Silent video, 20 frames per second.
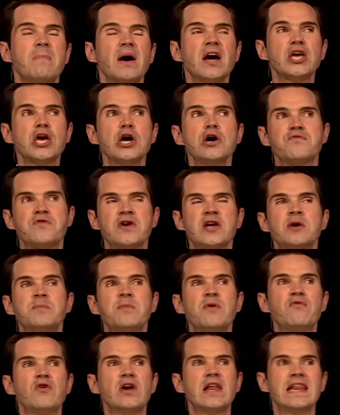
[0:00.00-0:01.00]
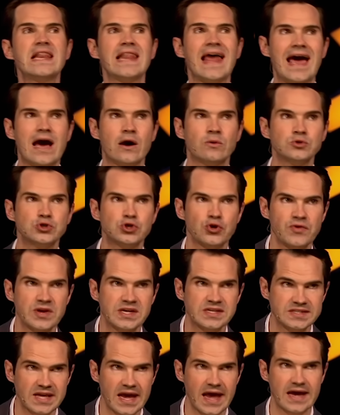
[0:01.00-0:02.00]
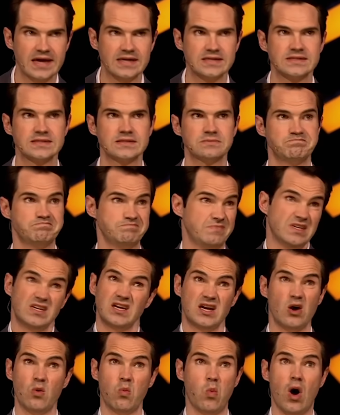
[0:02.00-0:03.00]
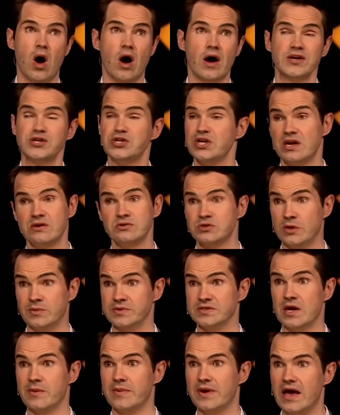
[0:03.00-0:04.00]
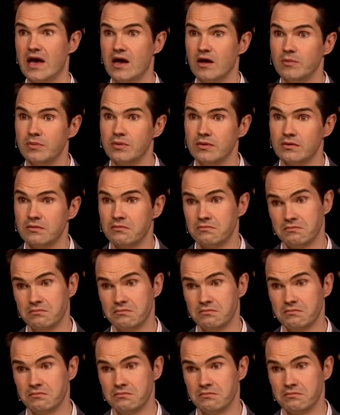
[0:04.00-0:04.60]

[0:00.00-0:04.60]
My girlfriend can be really loud during sex. I don't know why. She knows no one's coming to help.